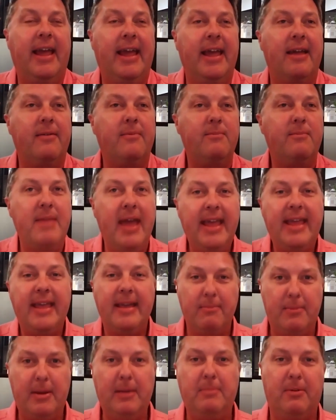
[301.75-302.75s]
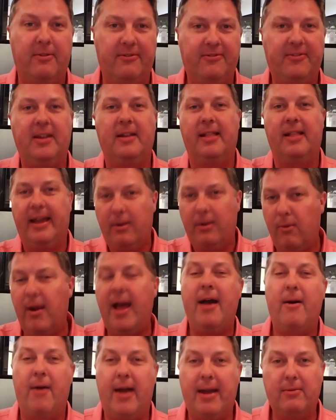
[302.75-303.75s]
making people feel like,
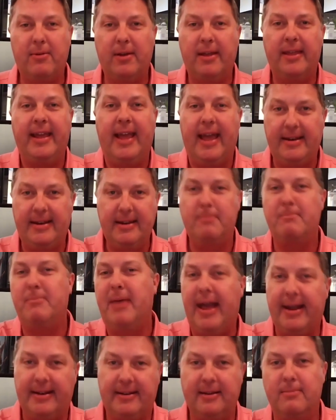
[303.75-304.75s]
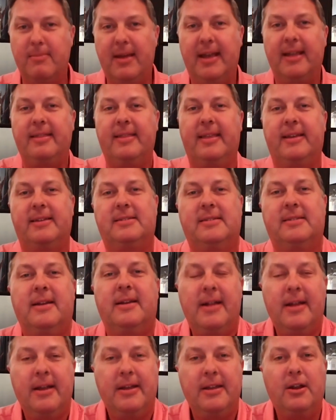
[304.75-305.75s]
wow, I really had an impact and made this,
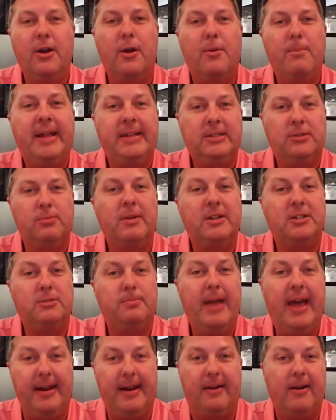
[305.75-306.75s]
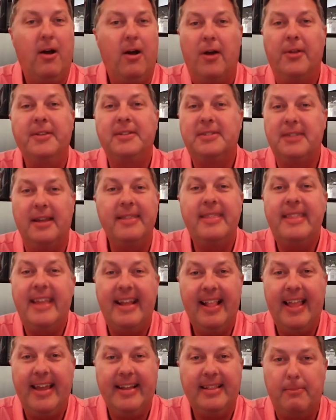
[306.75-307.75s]
pitch much better. All of a sudden
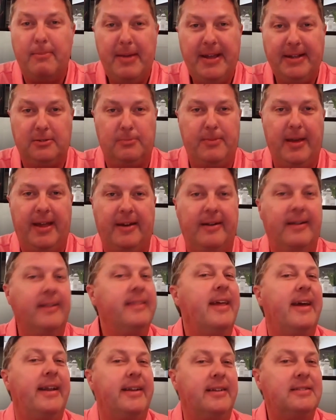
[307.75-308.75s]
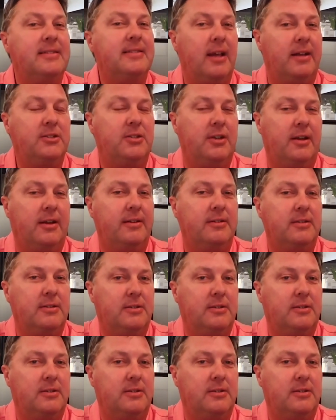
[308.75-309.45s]
they like the pitch better. And that is such a